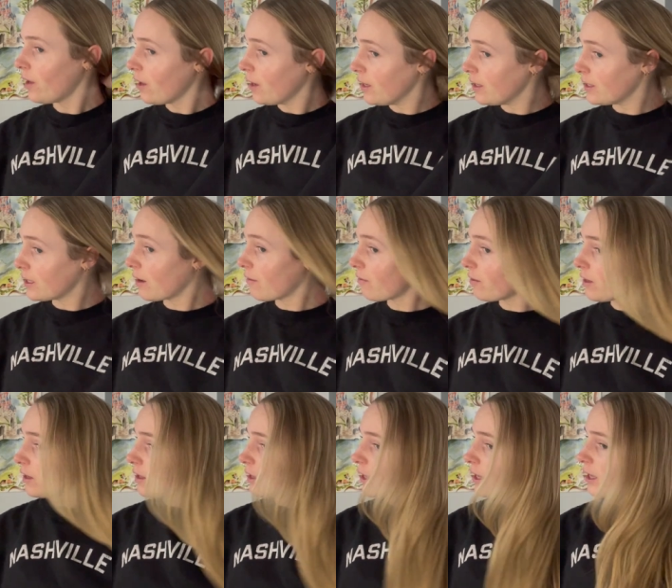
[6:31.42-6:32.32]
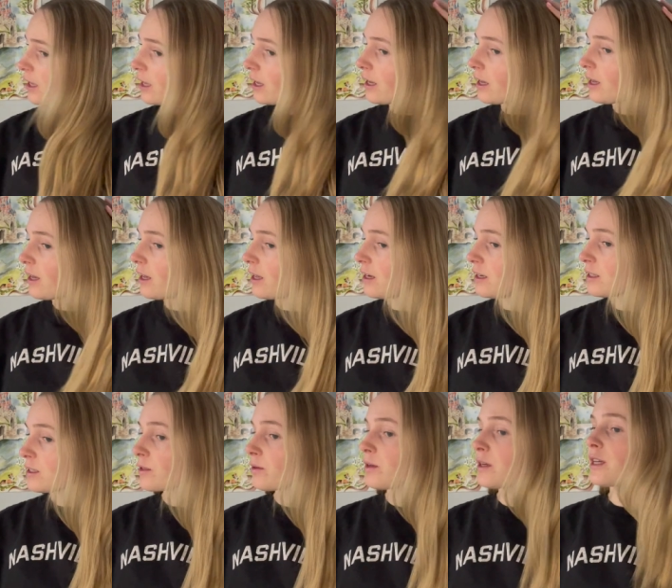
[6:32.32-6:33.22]
I definitely like it, and
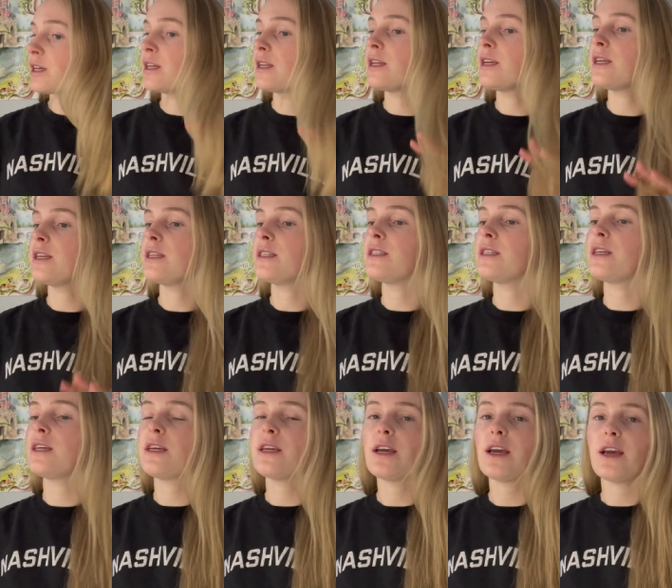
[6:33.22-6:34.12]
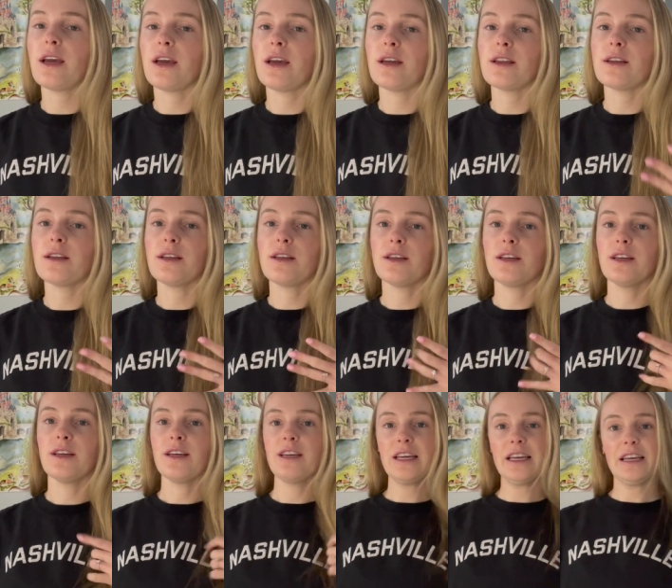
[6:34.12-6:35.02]
it's quick and easy, and
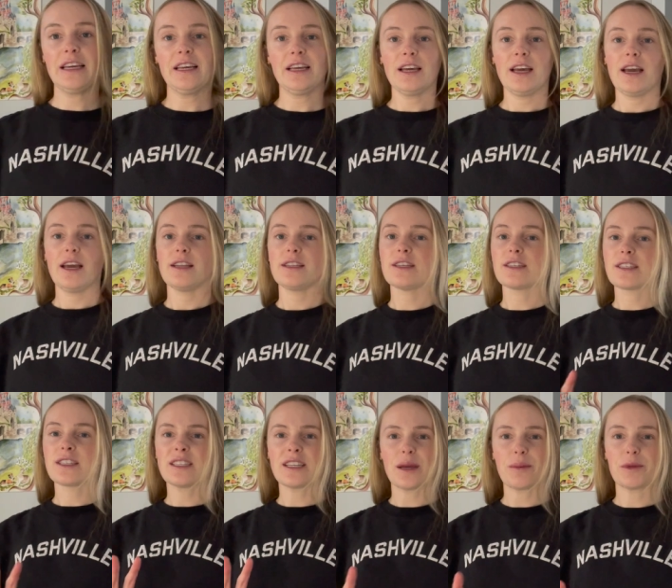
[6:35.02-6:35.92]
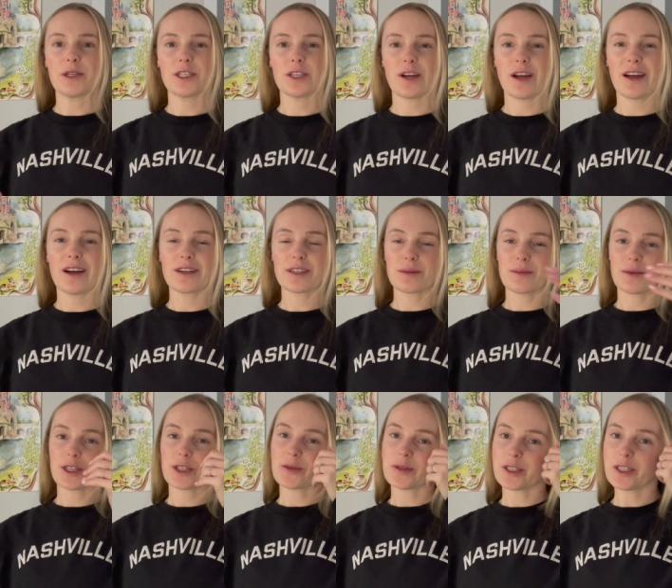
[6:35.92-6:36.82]
it doesn't damage your hair as
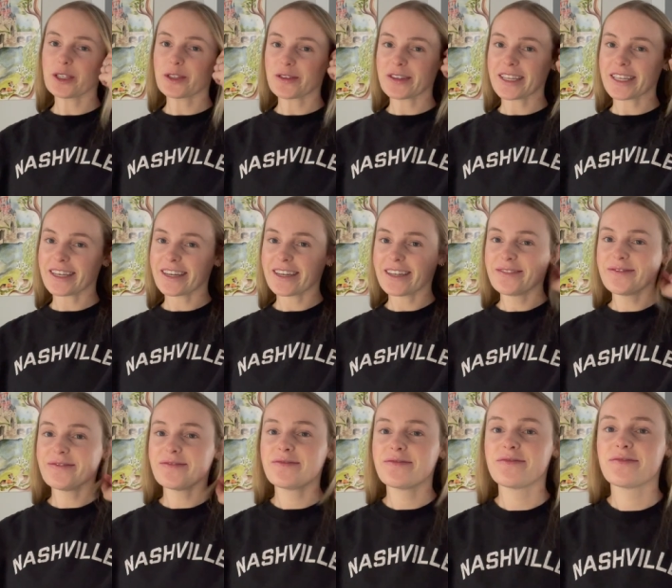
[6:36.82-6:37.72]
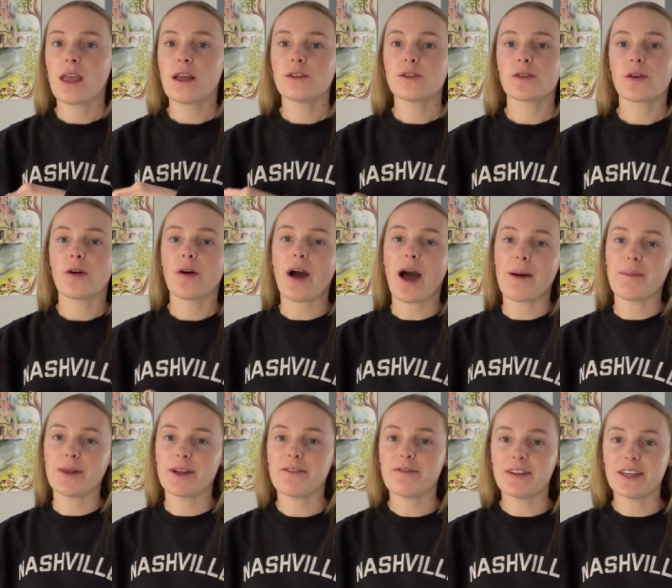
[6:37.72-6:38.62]
much, which is really good. So I'm
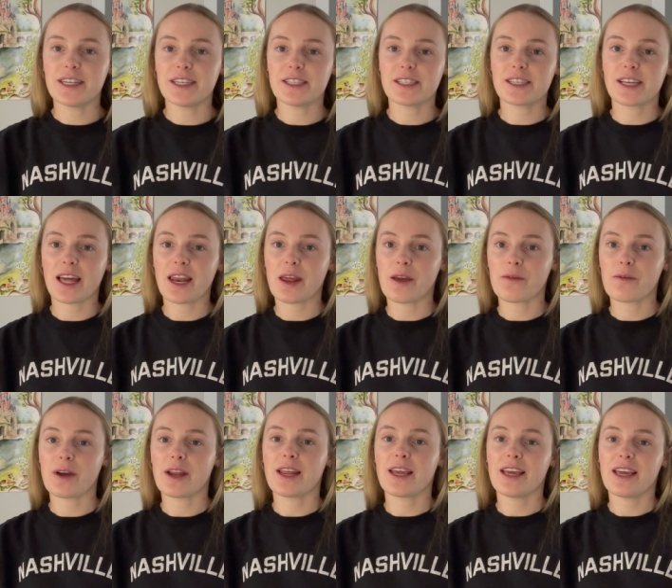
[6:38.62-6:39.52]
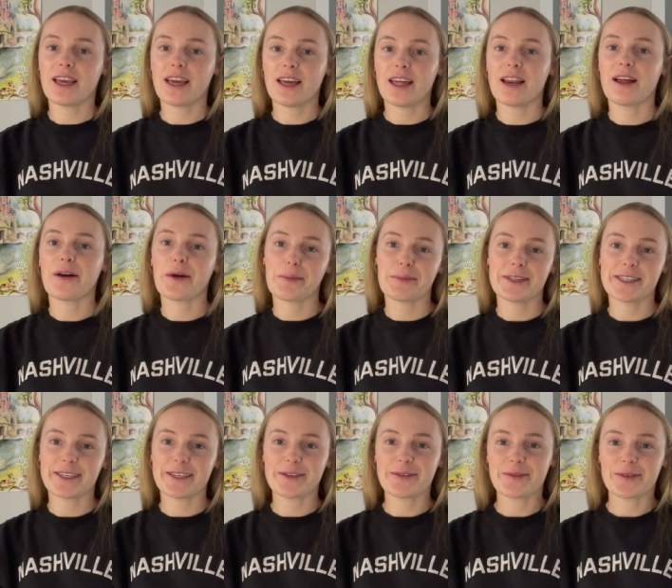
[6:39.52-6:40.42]
gonna finish getting ready and I'll
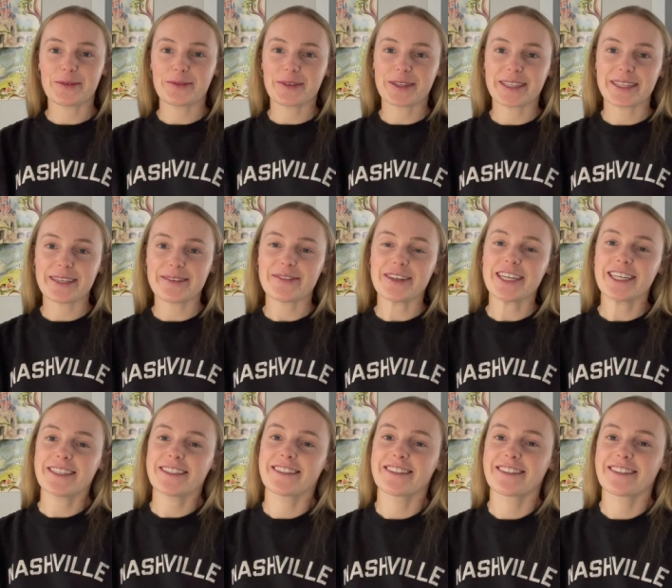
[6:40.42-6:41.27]
update you when we're leaving.